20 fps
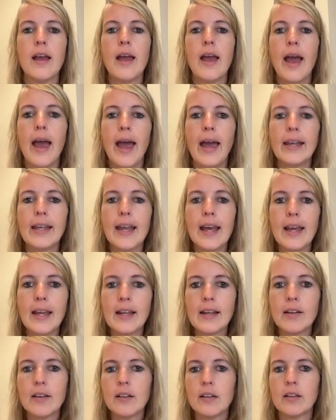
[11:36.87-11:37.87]
And
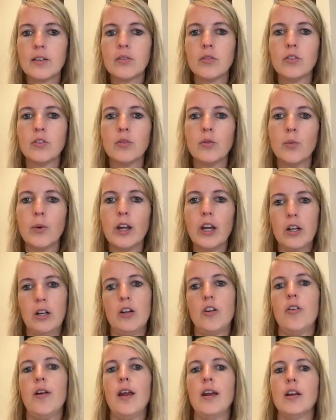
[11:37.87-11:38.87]
then we're going to
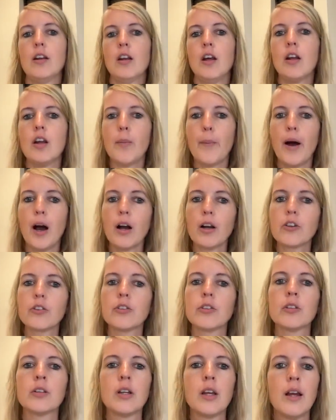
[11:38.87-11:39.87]
create another box,
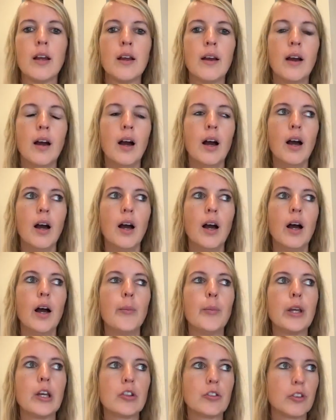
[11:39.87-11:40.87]

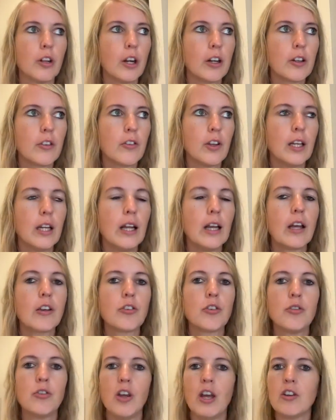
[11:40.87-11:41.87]
because another thing that I
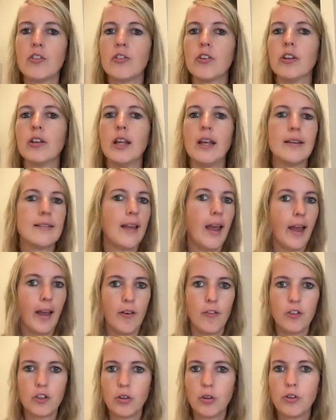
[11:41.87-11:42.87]
suggested is
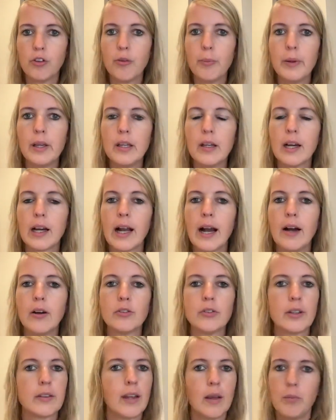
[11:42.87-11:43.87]
have a social media account.
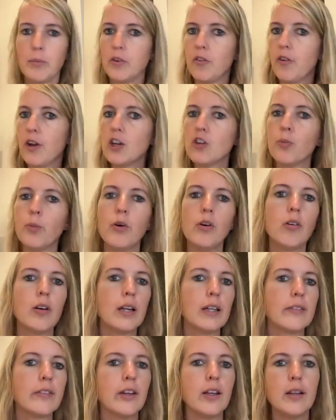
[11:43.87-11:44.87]
That can be Facebook,
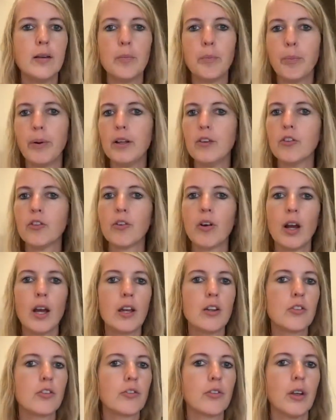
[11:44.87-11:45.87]
LinkedIn, Pinterest,